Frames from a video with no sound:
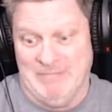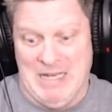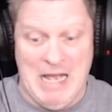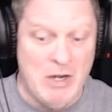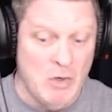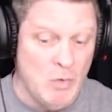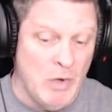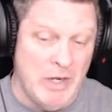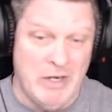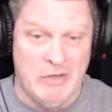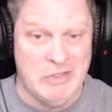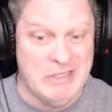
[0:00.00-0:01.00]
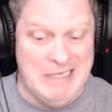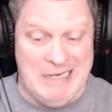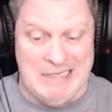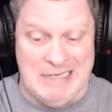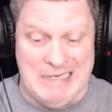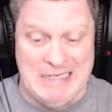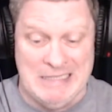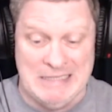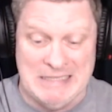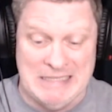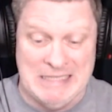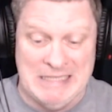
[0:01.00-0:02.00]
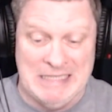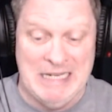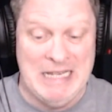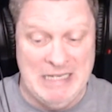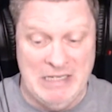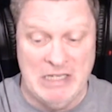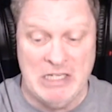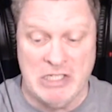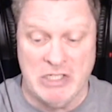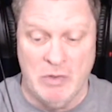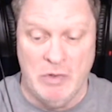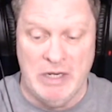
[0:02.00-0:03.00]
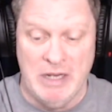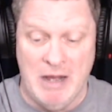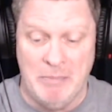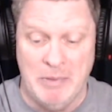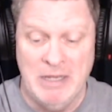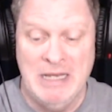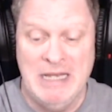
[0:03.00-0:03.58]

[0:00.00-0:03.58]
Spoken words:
I don't quite understand that. He is suiting up.